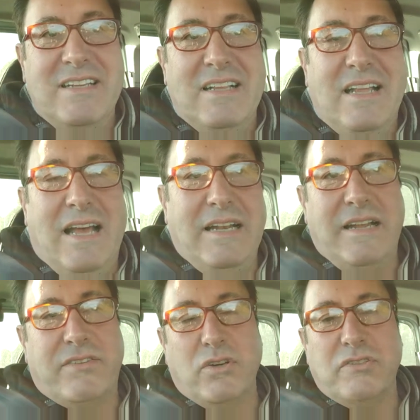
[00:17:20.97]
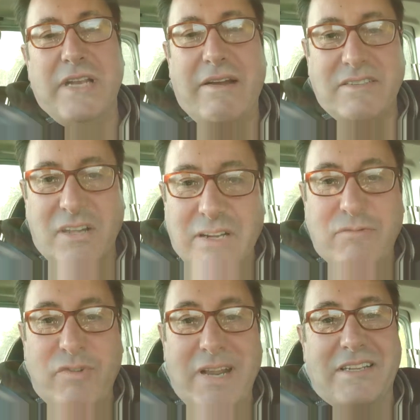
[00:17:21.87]
And of course, now it's only
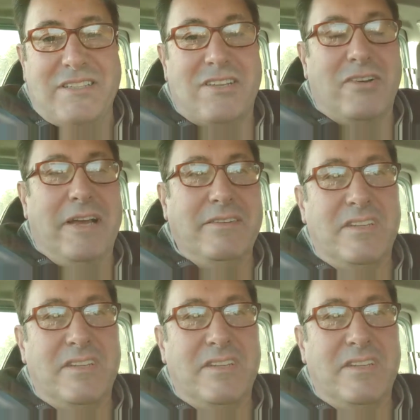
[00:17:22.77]
really just got out into the